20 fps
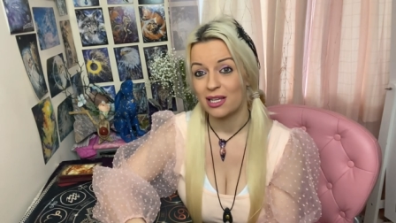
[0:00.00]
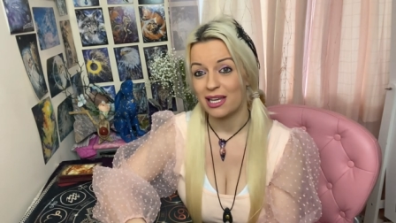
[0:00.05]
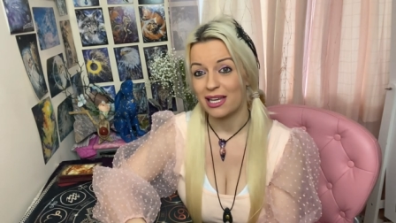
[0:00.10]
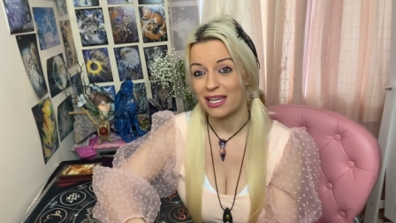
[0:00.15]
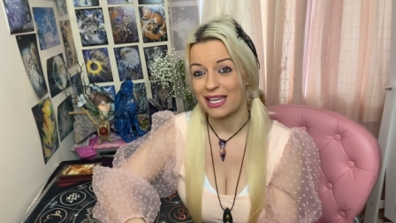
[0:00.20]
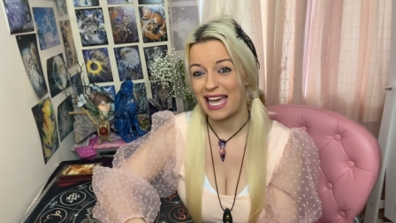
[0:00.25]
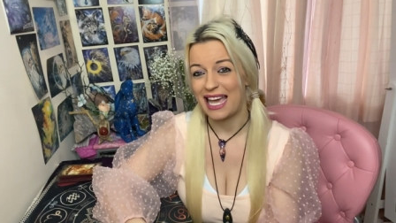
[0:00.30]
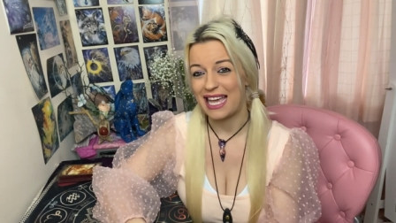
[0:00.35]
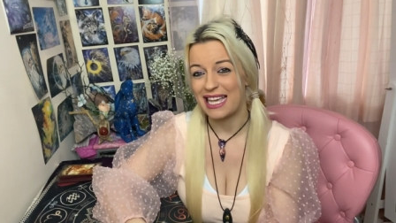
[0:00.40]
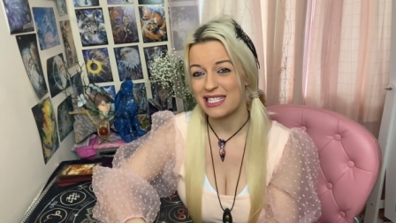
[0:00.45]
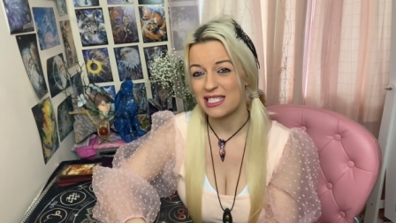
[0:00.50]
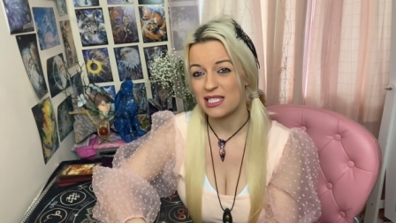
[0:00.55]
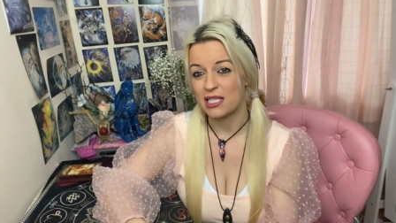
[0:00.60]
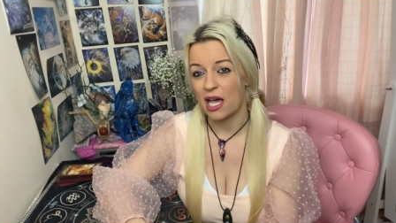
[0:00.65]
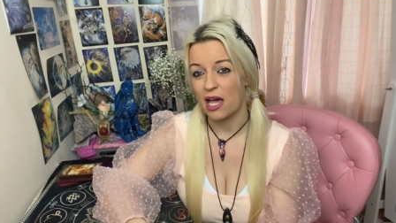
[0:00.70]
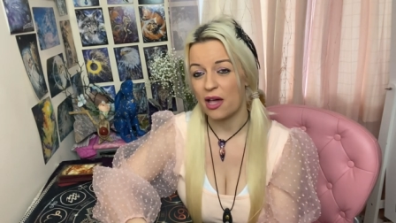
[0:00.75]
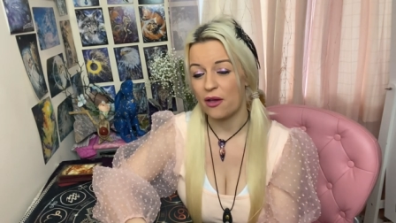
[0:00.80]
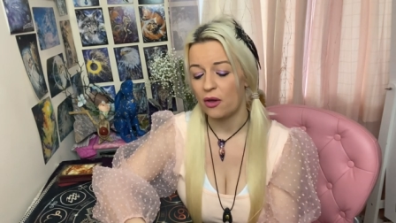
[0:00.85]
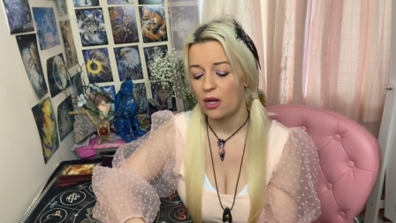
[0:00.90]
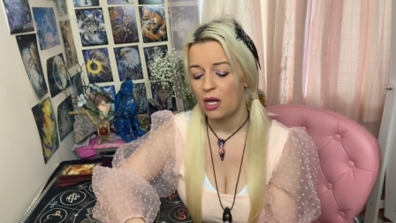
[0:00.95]
Okay,
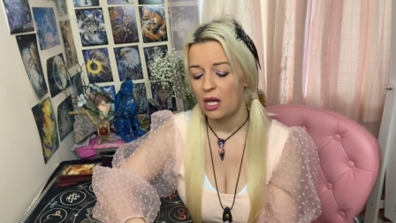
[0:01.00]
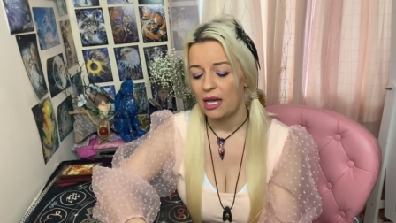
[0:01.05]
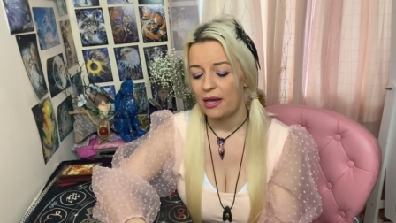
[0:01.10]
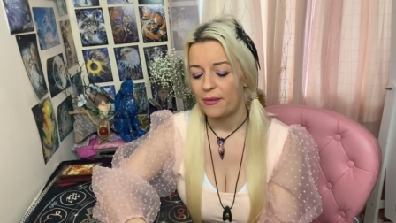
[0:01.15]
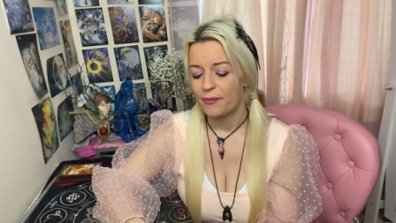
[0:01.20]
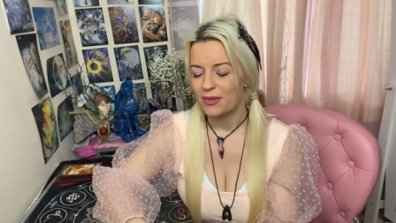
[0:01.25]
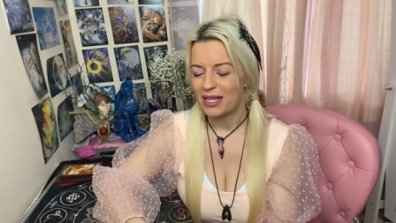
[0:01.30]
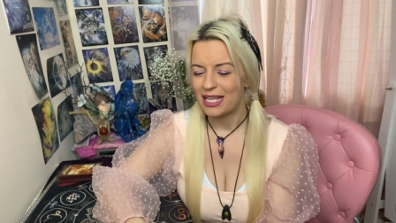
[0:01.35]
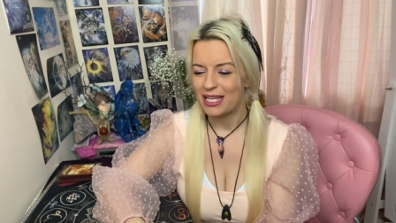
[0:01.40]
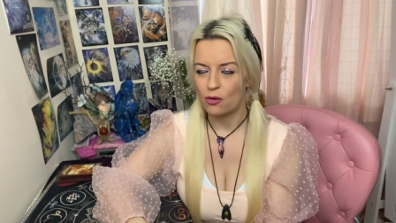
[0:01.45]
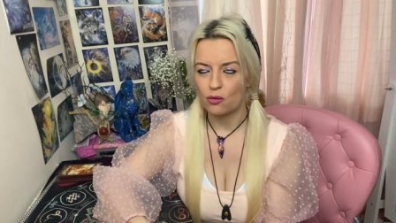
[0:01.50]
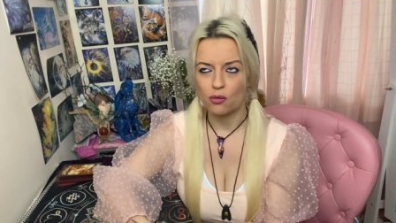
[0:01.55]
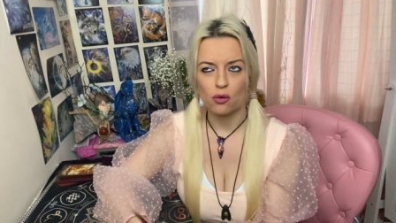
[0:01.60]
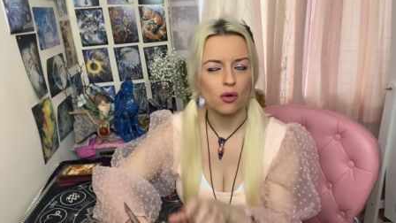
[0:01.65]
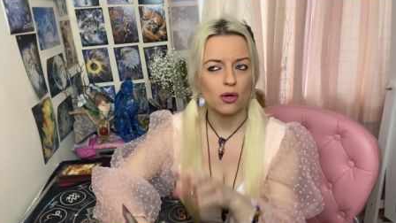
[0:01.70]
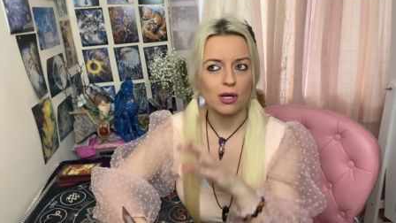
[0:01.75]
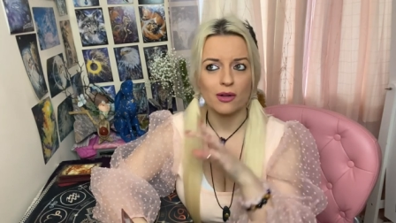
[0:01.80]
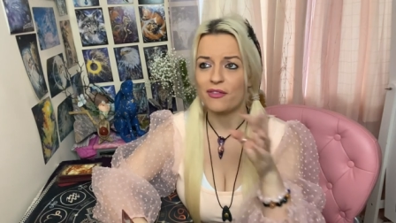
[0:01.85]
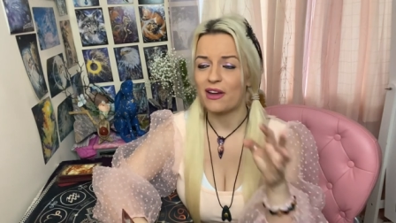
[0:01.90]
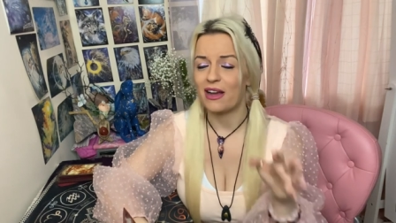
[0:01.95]
so You're
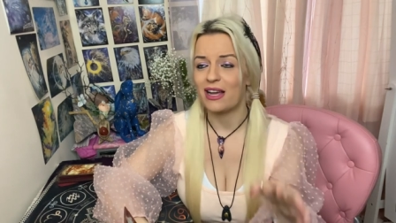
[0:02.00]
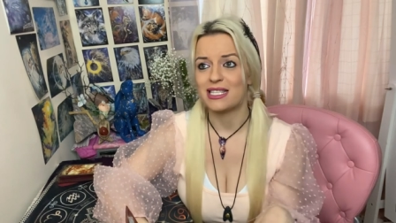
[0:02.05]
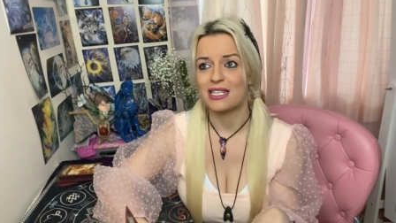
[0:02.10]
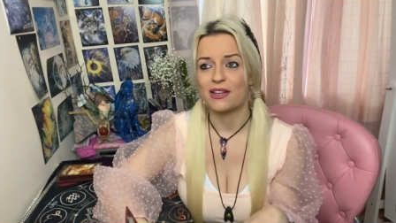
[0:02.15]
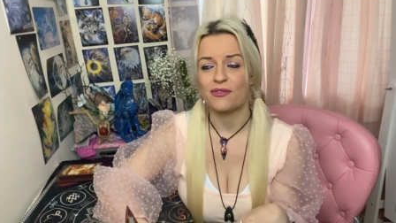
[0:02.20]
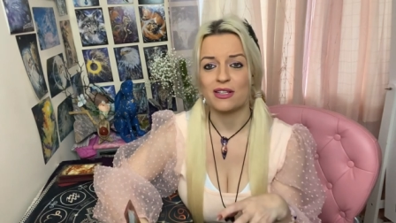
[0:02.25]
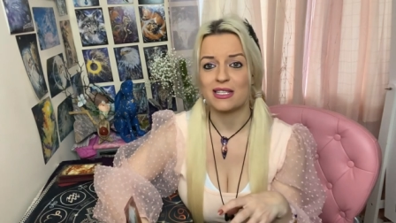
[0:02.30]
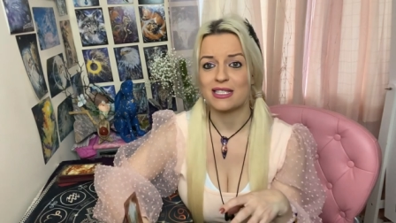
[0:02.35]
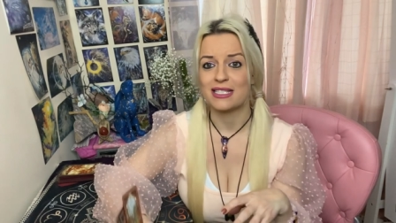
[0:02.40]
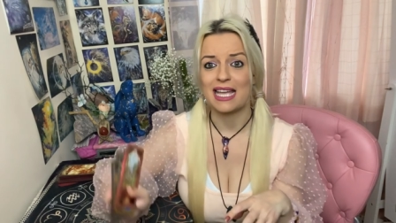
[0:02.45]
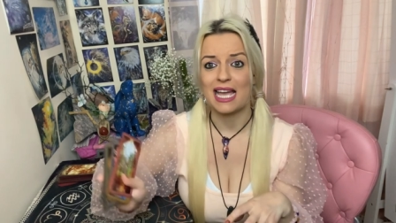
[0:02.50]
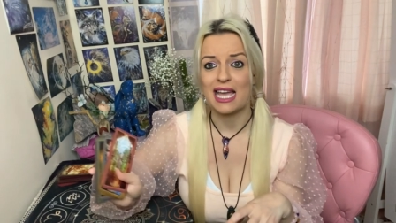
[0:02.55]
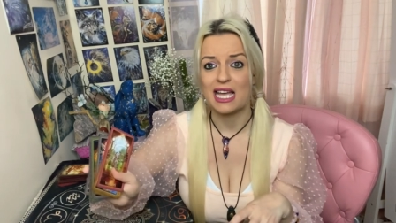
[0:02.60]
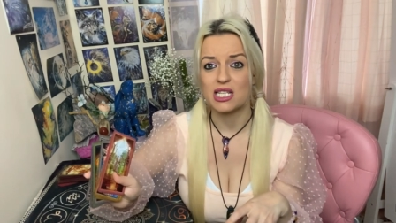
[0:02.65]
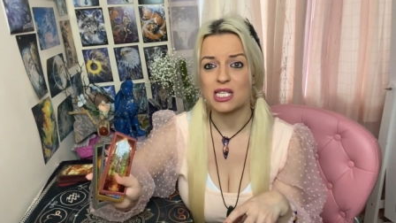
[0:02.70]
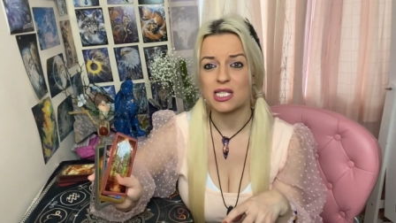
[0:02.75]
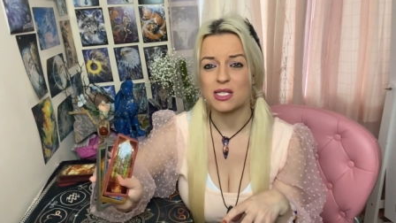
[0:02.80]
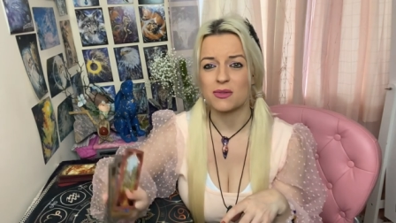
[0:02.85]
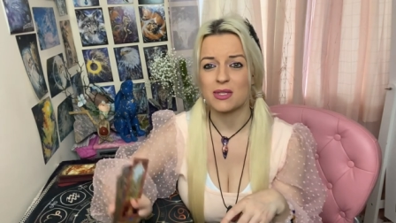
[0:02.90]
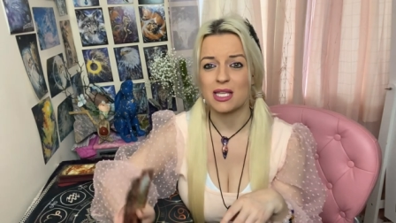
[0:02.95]
all at very different
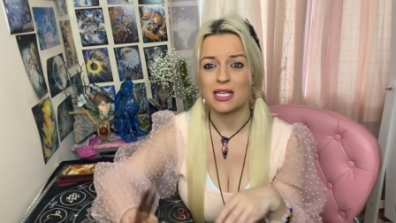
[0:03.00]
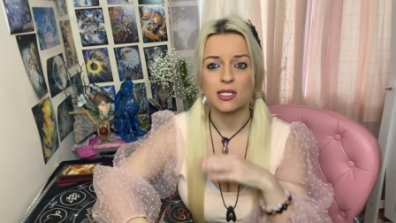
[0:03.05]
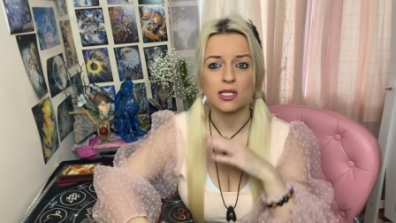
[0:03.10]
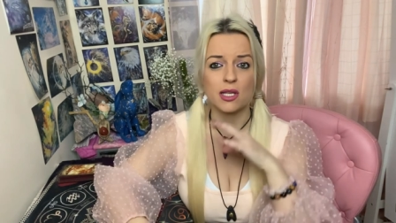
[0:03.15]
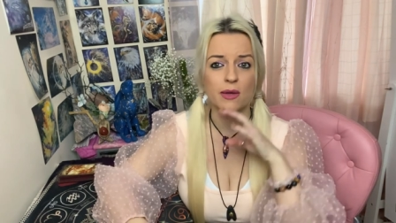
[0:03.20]
stages of this.